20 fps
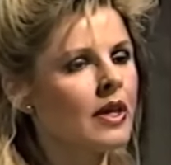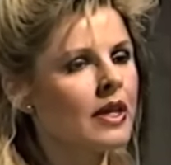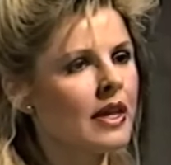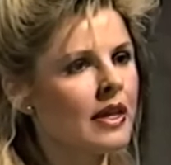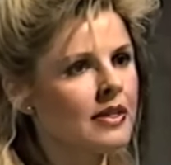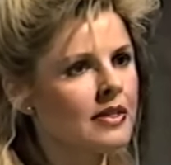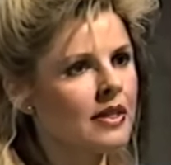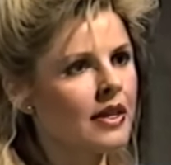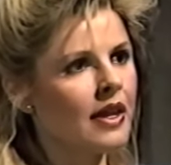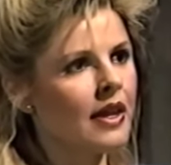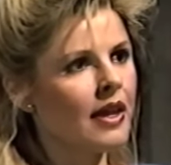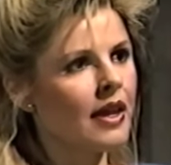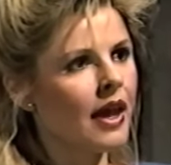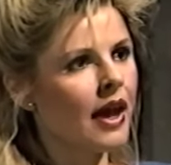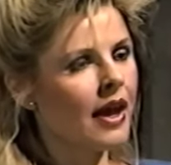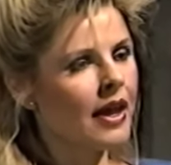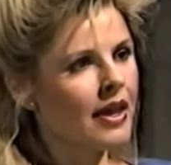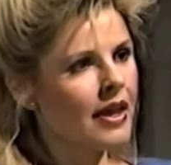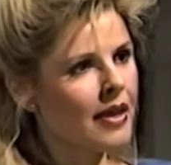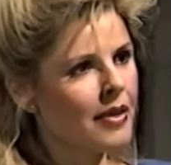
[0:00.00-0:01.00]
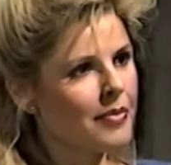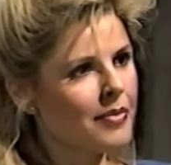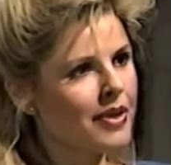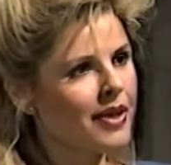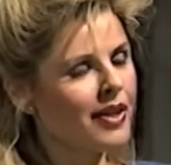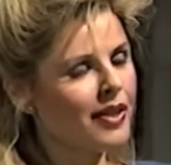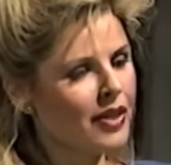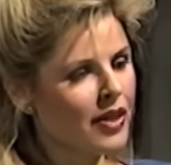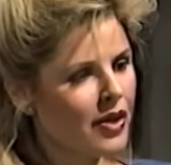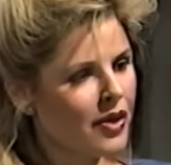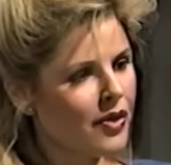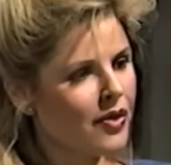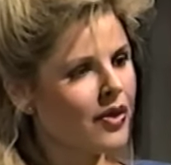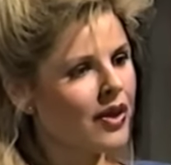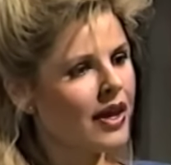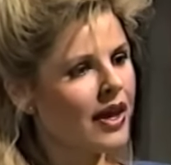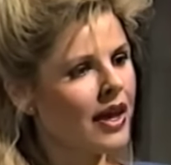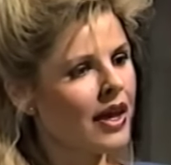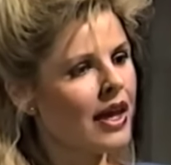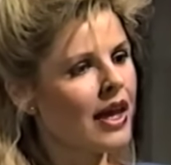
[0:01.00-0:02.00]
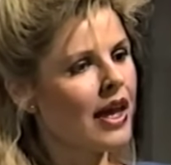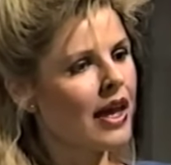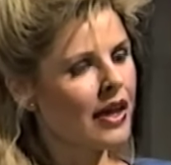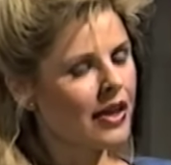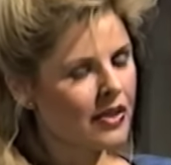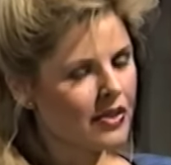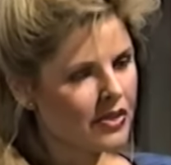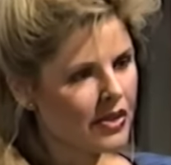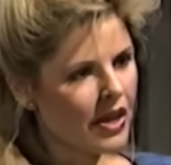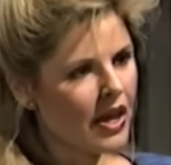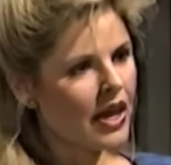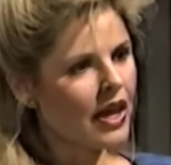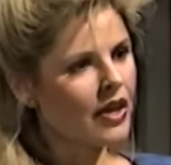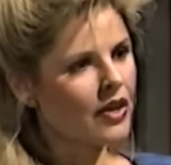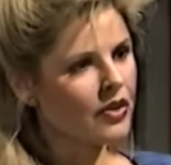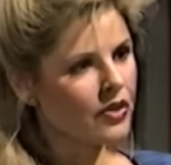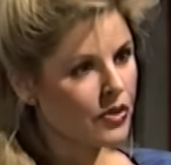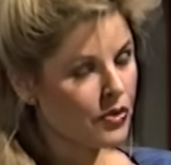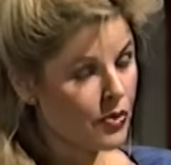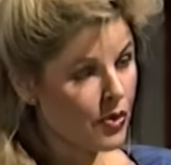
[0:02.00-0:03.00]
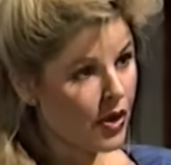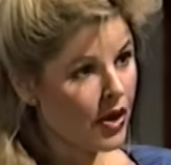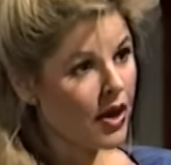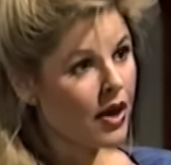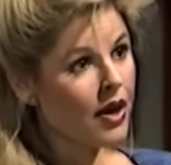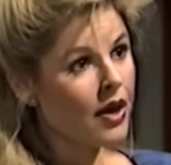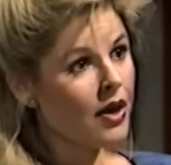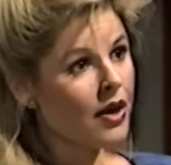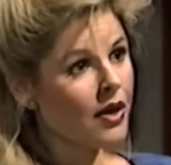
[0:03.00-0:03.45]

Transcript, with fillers: Yes, I, I am. Hello. And, and you are?